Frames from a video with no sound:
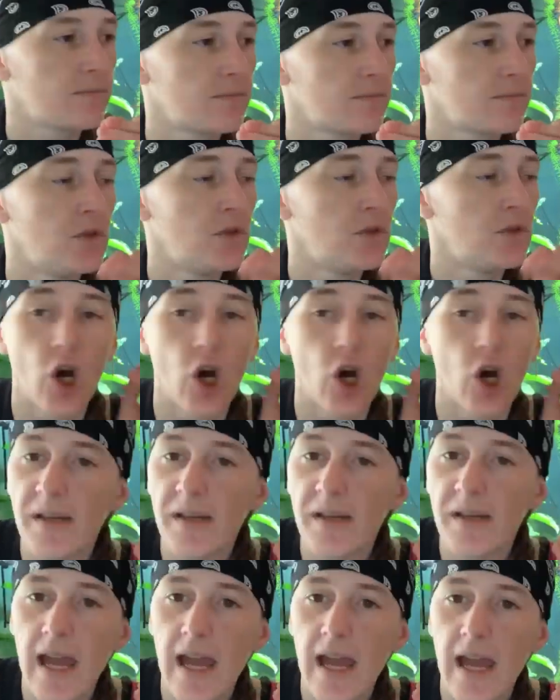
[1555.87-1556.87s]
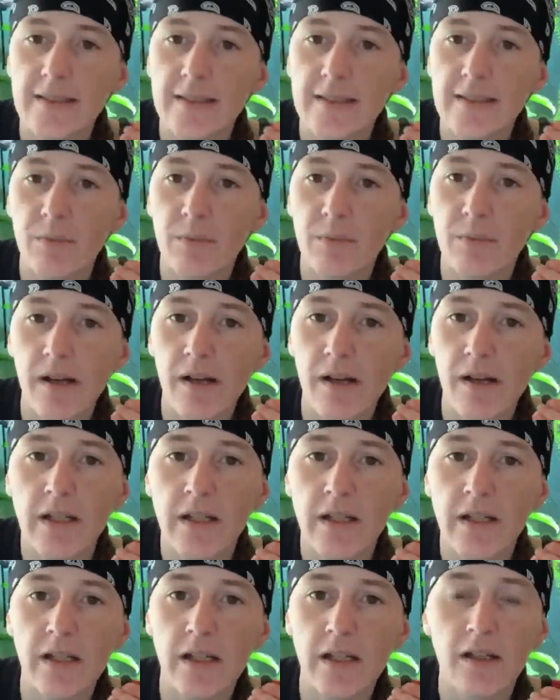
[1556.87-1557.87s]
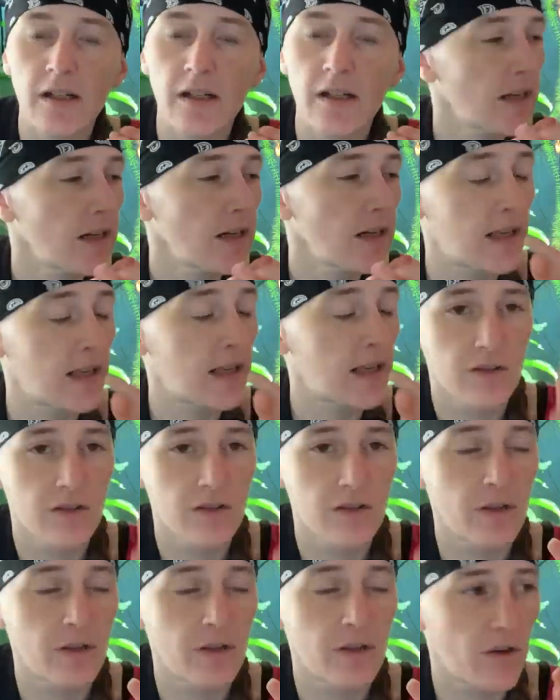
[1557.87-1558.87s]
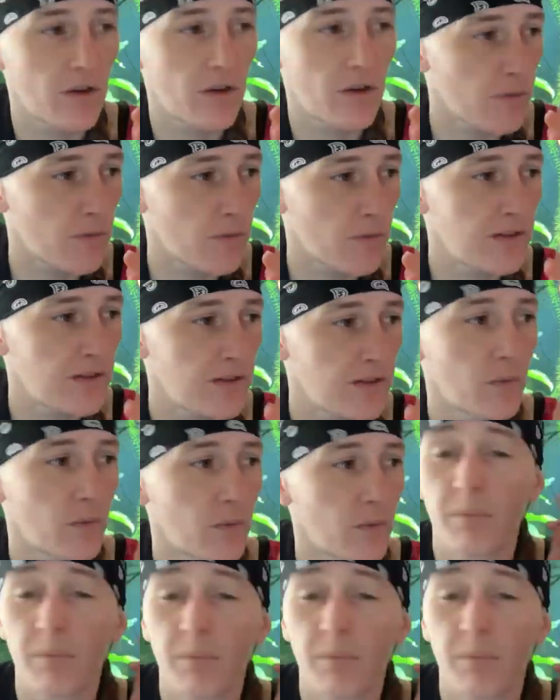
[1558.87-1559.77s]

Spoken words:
nobody has them around here, and also I don't have the money for one.